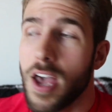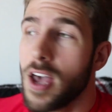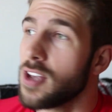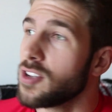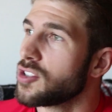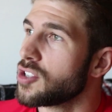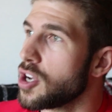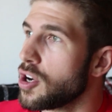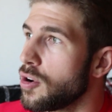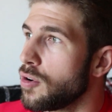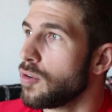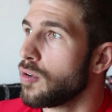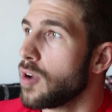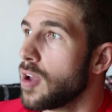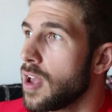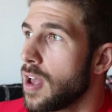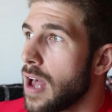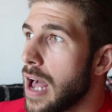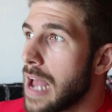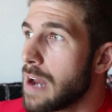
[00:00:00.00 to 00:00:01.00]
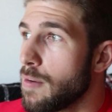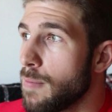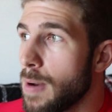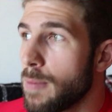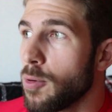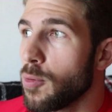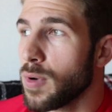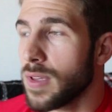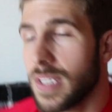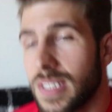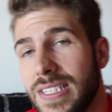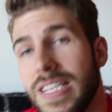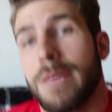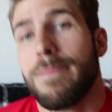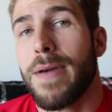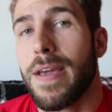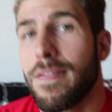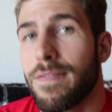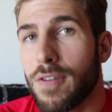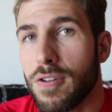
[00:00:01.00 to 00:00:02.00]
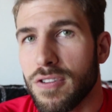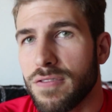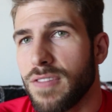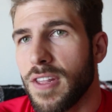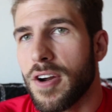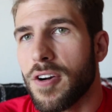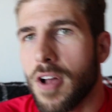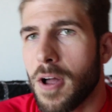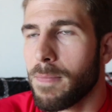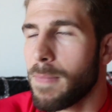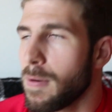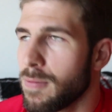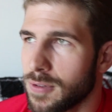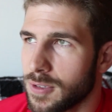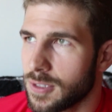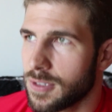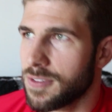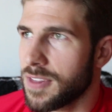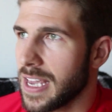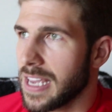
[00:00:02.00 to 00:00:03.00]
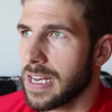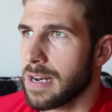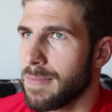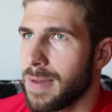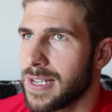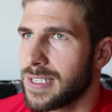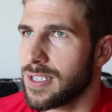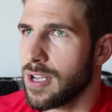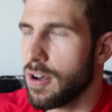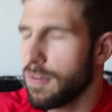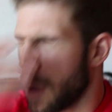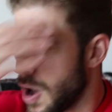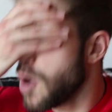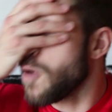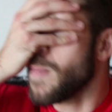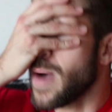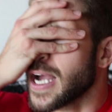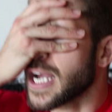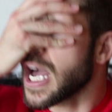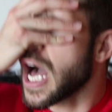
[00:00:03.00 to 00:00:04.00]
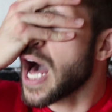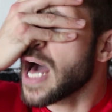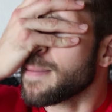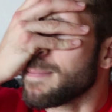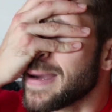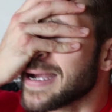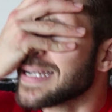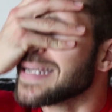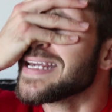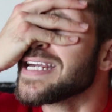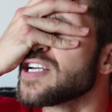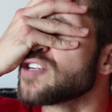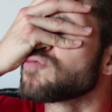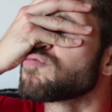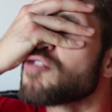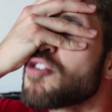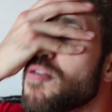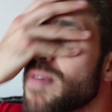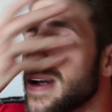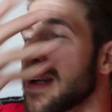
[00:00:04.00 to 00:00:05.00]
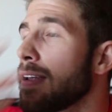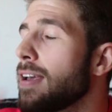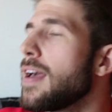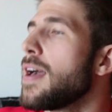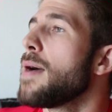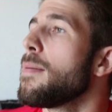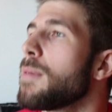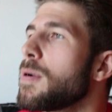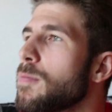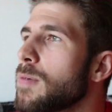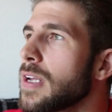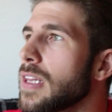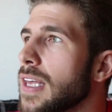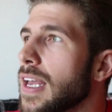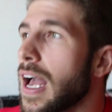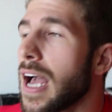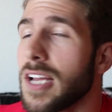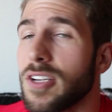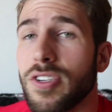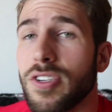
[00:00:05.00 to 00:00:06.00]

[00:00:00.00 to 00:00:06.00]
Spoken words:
So I remember when this knee pain first flared up, I was thinking to myself, oh my God, my knee is ruined, but really